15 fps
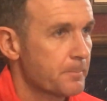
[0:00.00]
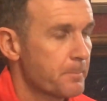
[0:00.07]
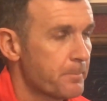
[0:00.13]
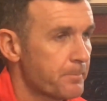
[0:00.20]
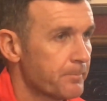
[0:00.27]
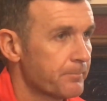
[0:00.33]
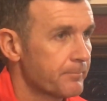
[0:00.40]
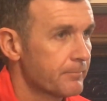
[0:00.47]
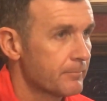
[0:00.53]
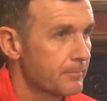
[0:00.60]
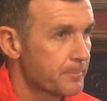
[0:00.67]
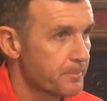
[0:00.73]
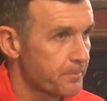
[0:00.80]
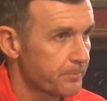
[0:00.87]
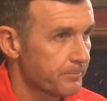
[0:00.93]
Have you
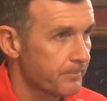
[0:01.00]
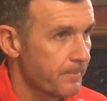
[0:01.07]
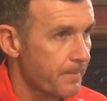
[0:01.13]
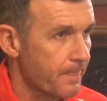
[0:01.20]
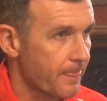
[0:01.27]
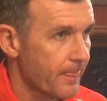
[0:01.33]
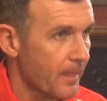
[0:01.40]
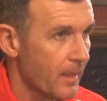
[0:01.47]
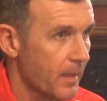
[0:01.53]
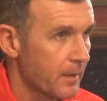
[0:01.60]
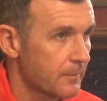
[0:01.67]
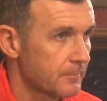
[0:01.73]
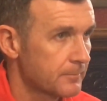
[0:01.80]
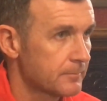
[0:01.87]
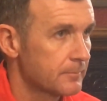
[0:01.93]
seen that in training
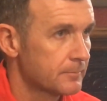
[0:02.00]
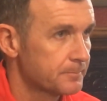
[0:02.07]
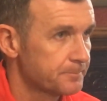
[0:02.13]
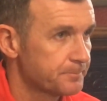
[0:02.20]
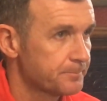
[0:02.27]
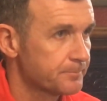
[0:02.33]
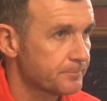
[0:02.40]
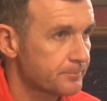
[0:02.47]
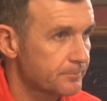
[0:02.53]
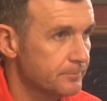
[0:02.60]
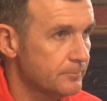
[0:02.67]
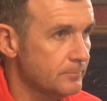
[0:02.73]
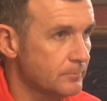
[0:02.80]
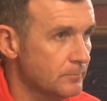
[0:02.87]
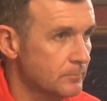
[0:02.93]
yesterday and
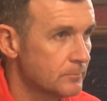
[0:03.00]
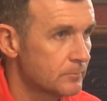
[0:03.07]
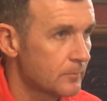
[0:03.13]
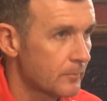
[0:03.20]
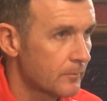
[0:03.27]
today, that